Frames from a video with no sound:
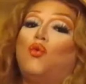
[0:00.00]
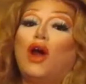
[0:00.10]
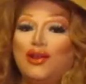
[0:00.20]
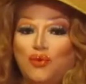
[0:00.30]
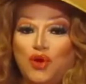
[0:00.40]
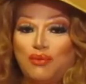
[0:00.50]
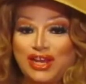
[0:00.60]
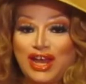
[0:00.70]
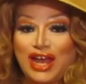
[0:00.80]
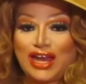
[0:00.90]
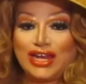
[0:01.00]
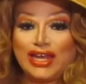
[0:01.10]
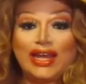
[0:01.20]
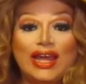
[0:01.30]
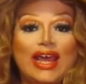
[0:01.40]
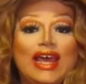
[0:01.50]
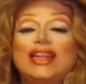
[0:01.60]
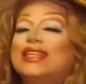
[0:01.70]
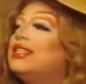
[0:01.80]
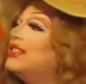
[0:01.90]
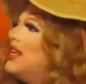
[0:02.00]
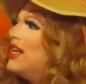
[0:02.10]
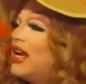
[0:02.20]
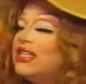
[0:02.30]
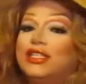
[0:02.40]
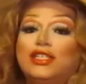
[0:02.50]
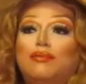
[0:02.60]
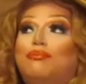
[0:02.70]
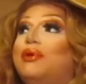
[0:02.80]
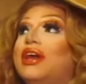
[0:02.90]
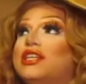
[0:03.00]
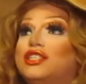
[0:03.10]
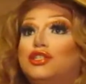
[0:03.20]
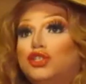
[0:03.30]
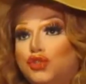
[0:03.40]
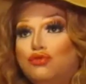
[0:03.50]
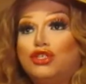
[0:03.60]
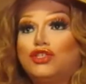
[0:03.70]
white woman, honey. This is the nicest, biggest, hugest,